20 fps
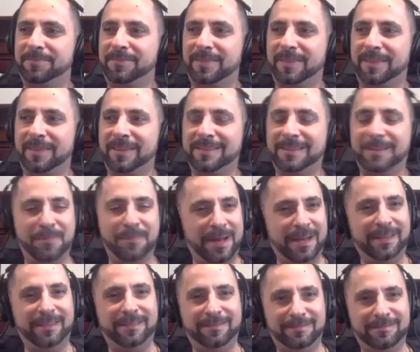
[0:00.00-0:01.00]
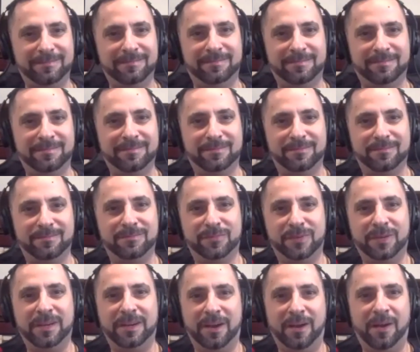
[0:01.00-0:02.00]
somebody,
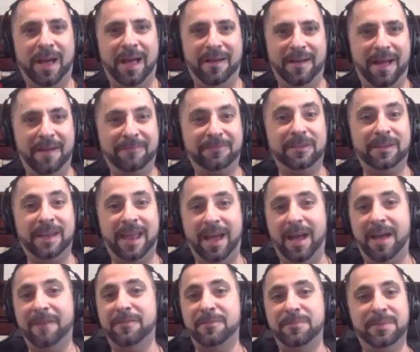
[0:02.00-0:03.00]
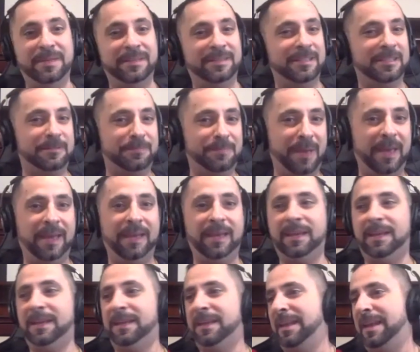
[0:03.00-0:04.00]
after now having been to
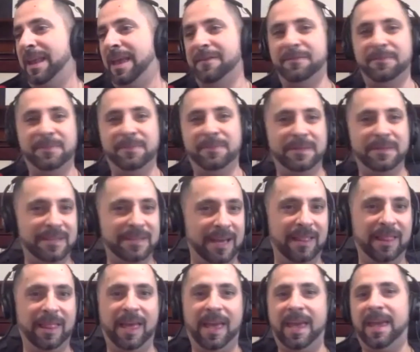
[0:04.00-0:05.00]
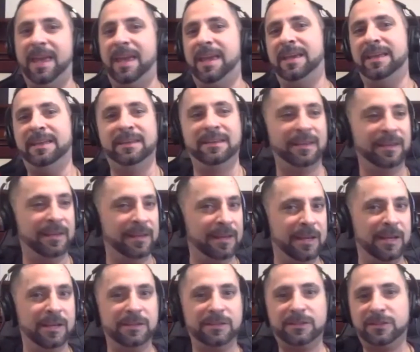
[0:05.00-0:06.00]
Spain and having been to LA and
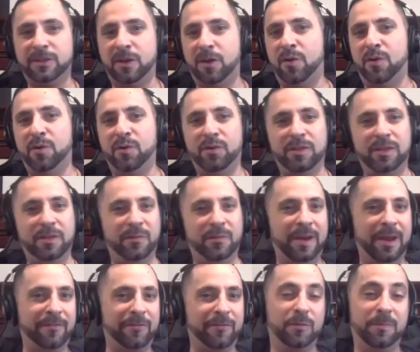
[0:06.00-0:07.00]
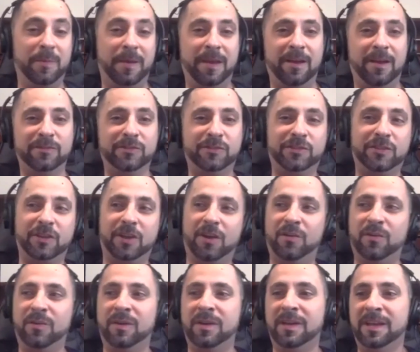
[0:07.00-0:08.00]
Seoul and whatever with my own
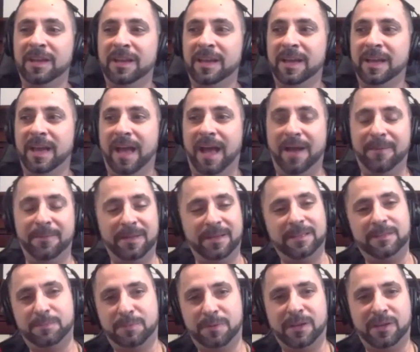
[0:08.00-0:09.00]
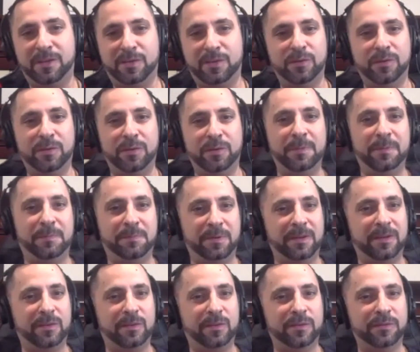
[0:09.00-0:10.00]
show, I'm like, it's pretty cool. It would be pretty
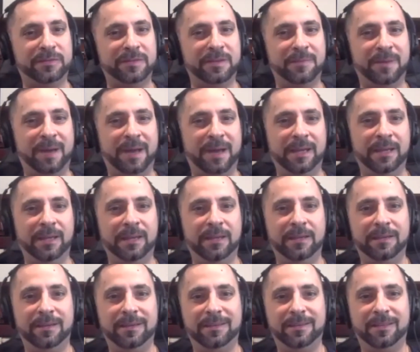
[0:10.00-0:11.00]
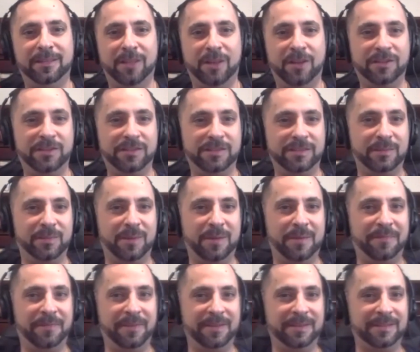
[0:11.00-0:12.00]
cool if somebody launches a Web
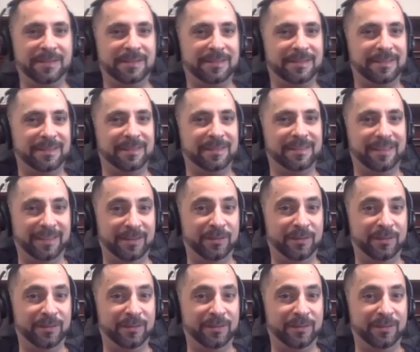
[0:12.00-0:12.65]
Fest in New